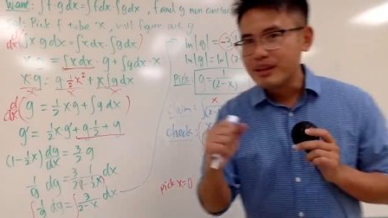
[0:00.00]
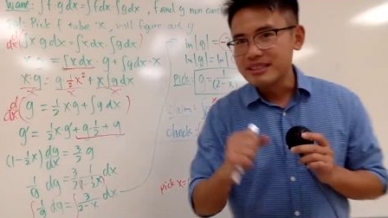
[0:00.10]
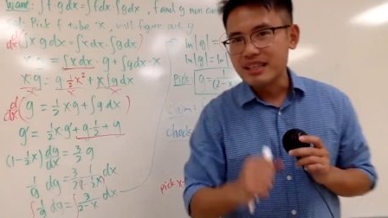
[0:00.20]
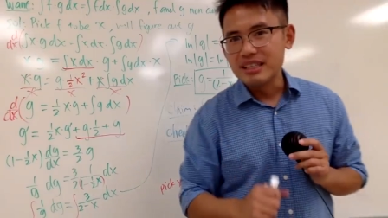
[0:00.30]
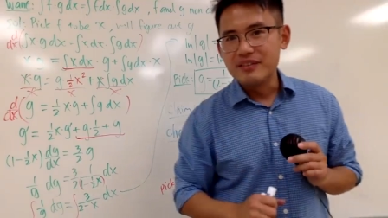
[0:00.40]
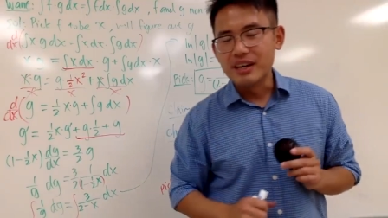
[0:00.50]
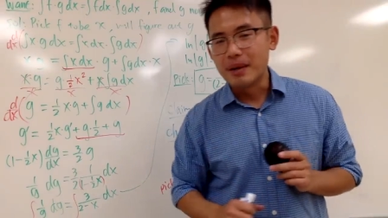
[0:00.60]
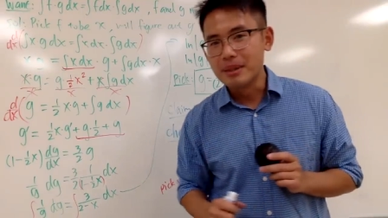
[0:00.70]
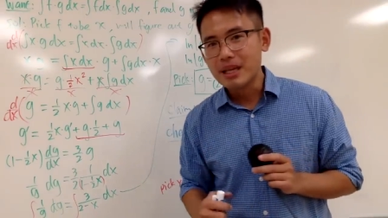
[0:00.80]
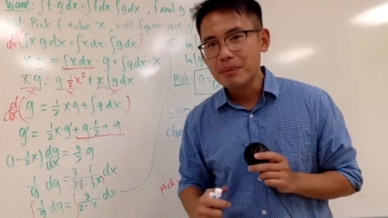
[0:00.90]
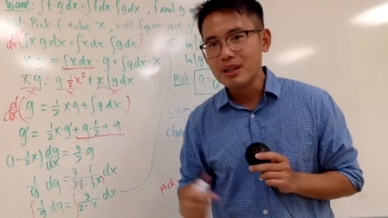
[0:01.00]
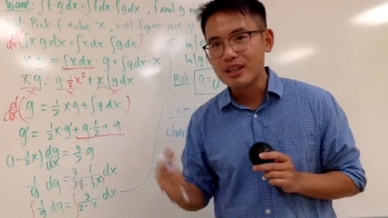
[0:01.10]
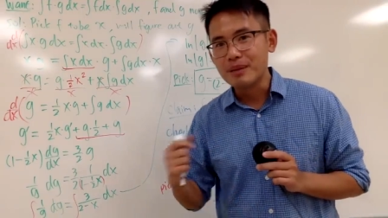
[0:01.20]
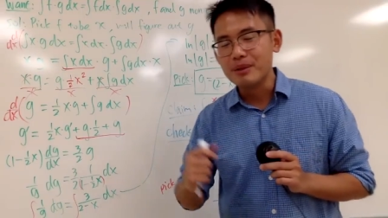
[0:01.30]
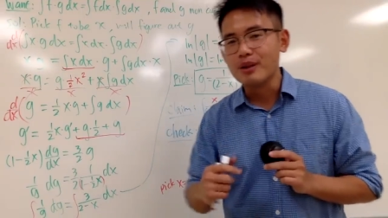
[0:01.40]
you guys can leave a comment down below,
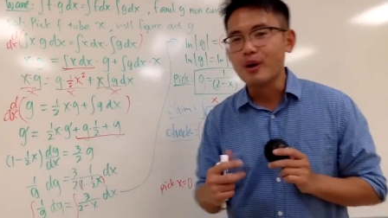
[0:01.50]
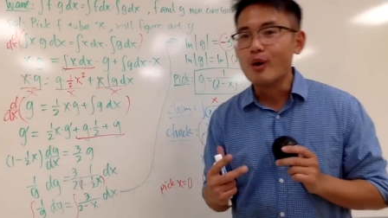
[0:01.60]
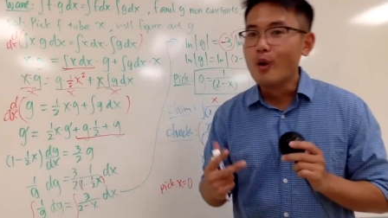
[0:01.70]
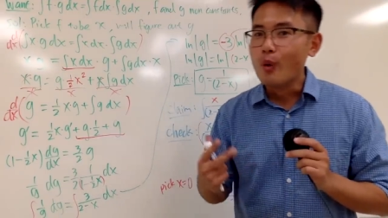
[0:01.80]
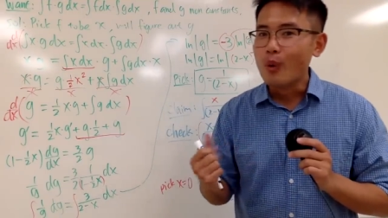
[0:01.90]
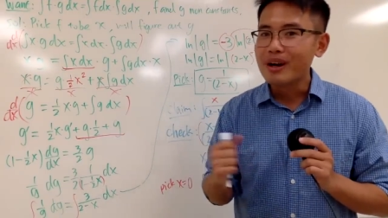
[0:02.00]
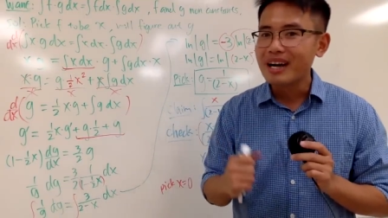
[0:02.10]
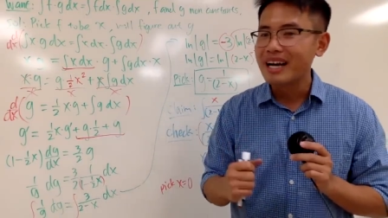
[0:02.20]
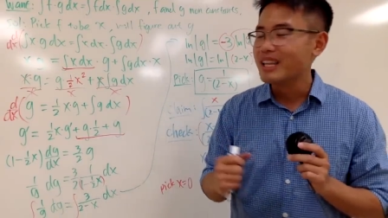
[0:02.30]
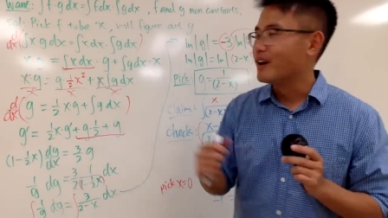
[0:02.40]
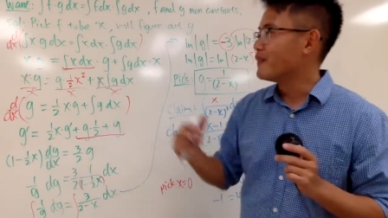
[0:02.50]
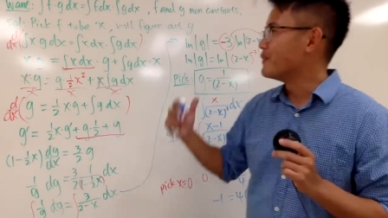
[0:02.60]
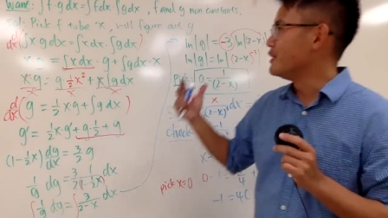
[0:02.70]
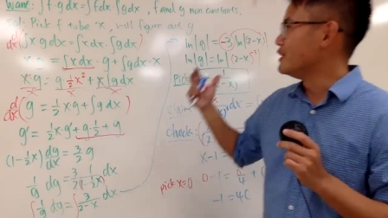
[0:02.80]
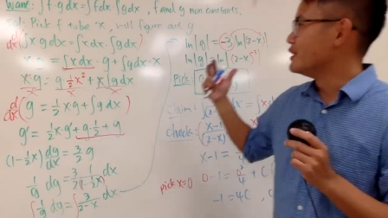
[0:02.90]
let me know what kind
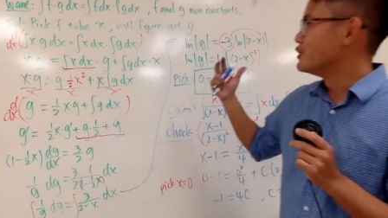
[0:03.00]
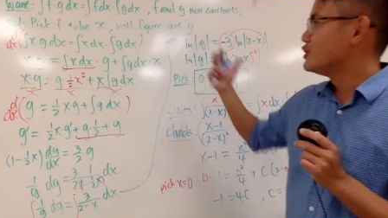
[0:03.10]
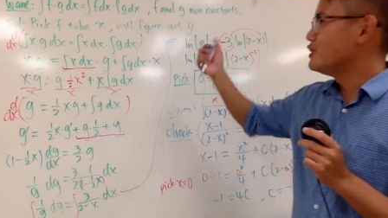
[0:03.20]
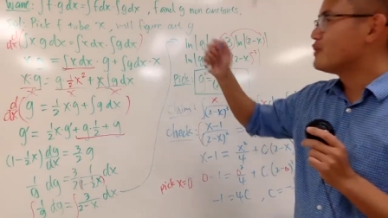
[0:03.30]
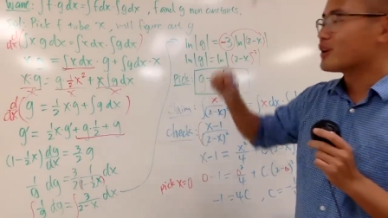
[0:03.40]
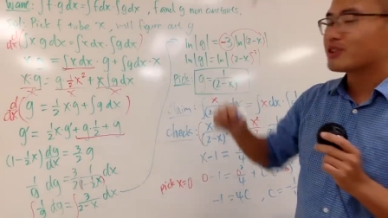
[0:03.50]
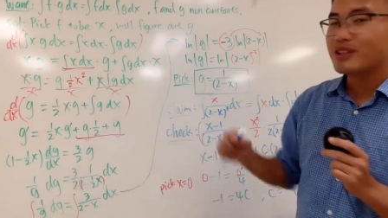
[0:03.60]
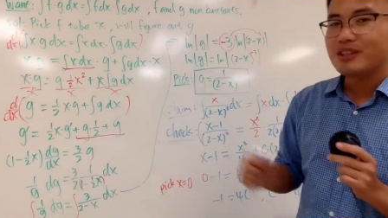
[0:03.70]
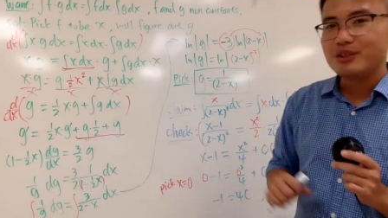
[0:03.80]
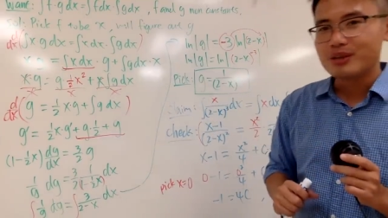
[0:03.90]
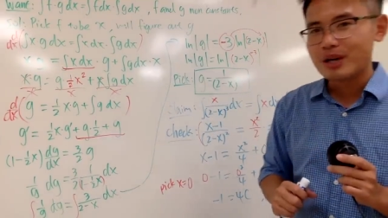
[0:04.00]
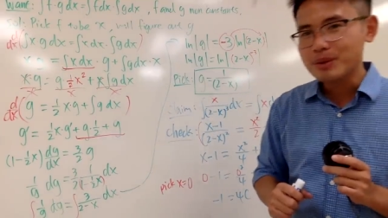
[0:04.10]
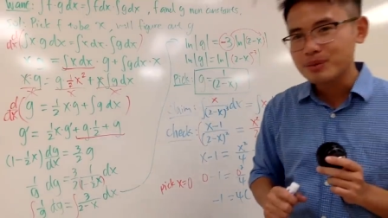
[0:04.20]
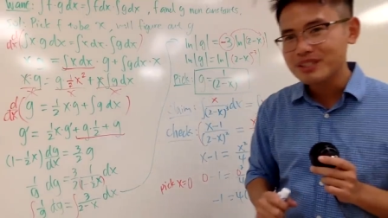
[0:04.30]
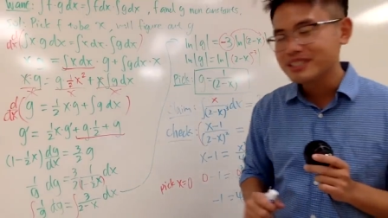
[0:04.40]
of the g function do you come
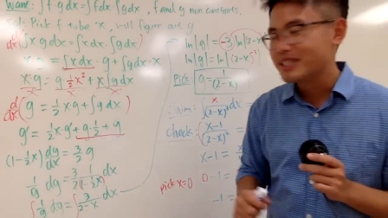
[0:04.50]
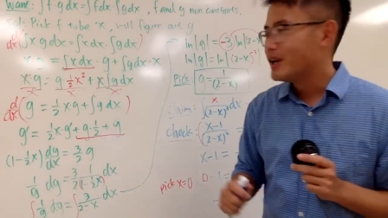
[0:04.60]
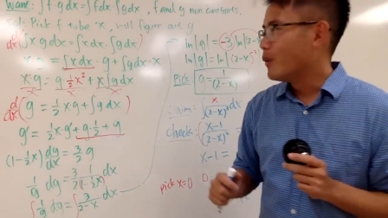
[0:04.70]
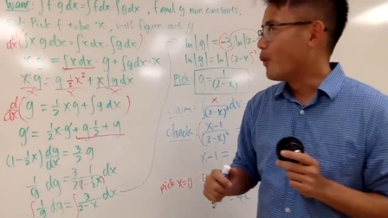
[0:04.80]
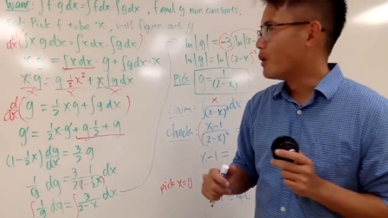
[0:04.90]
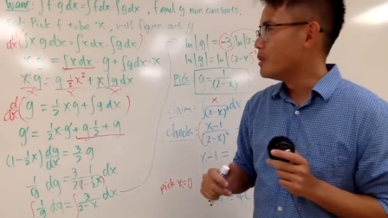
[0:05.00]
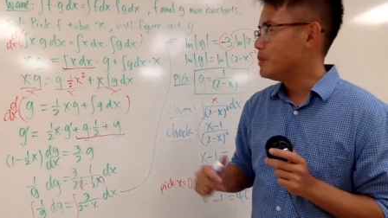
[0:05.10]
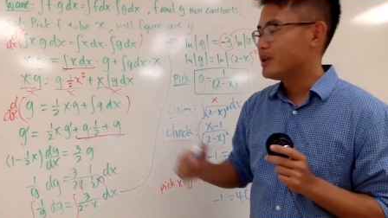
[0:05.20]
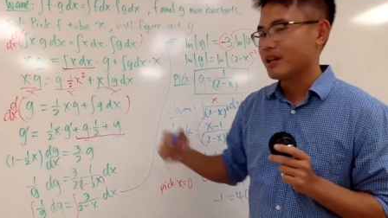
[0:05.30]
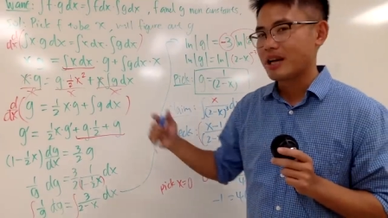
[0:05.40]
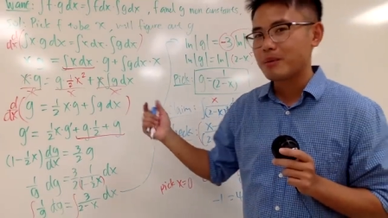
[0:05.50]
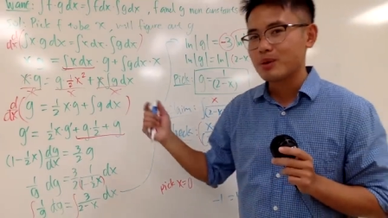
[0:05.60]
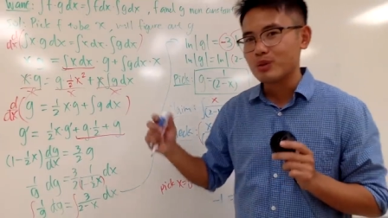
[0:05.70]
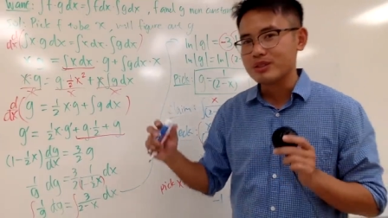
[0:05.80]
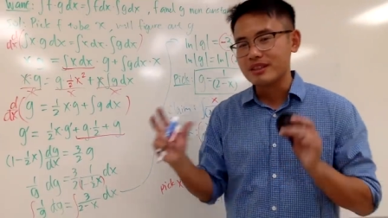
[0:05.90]
up with, or maybe you can come
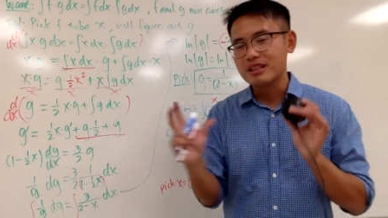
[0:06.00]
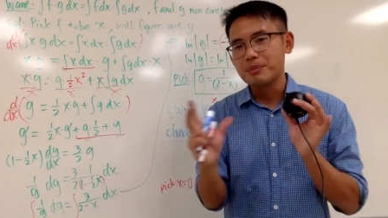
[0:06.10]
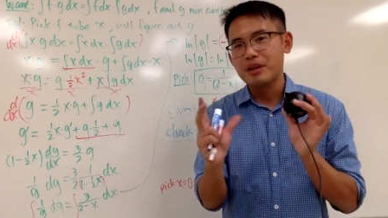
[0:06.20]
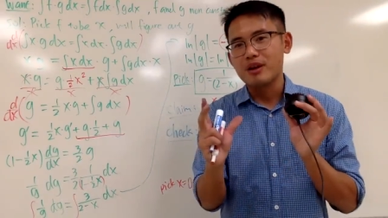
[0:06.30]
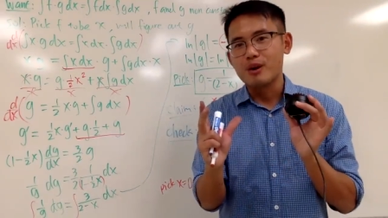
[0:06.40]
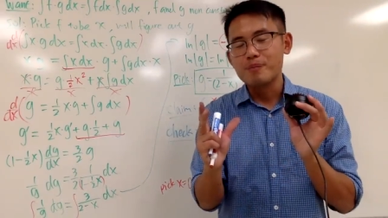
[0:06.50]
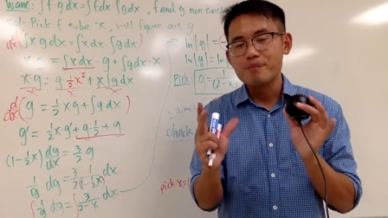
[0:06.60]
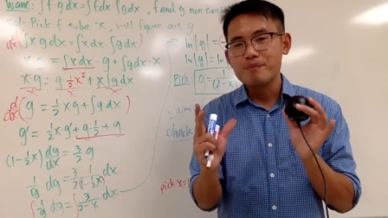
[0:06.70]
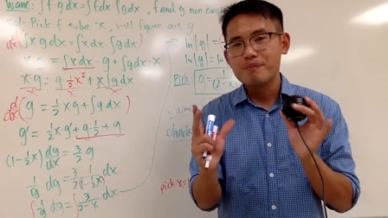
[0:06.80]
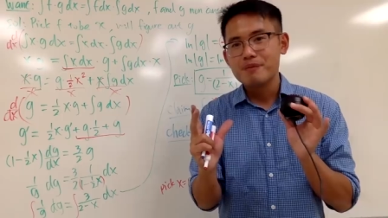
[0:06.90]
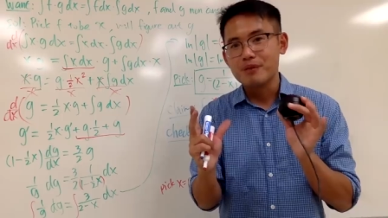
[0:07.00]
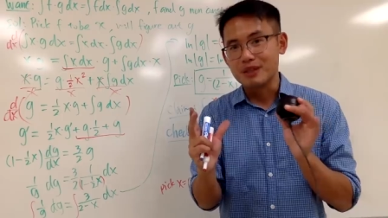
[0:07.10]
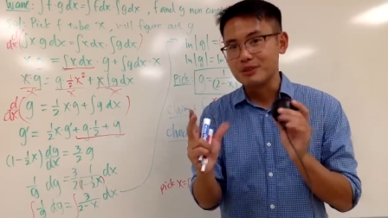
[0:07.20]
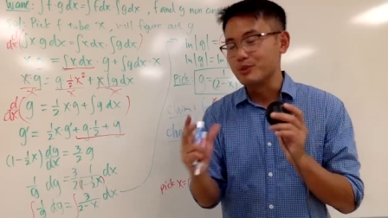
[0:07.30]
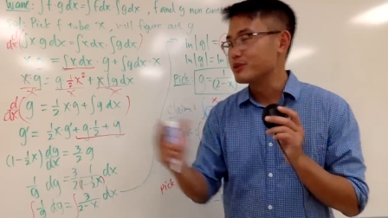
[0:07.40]
up with another pair for
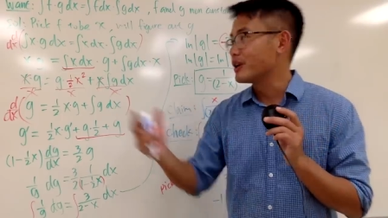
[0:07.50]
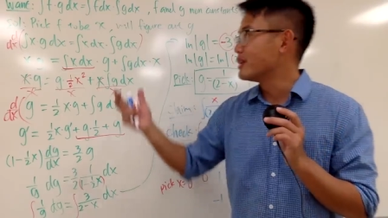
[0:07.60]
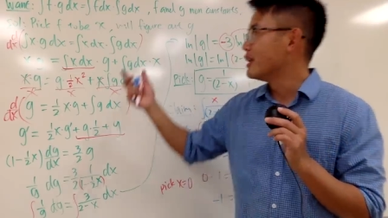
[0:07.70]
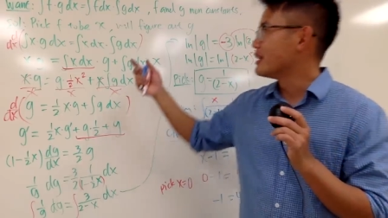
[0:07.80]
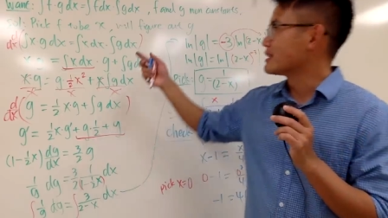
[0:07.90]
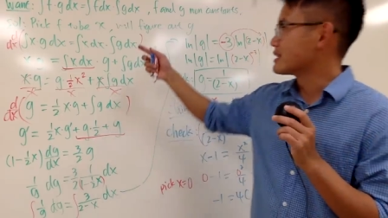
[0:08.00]
the solution that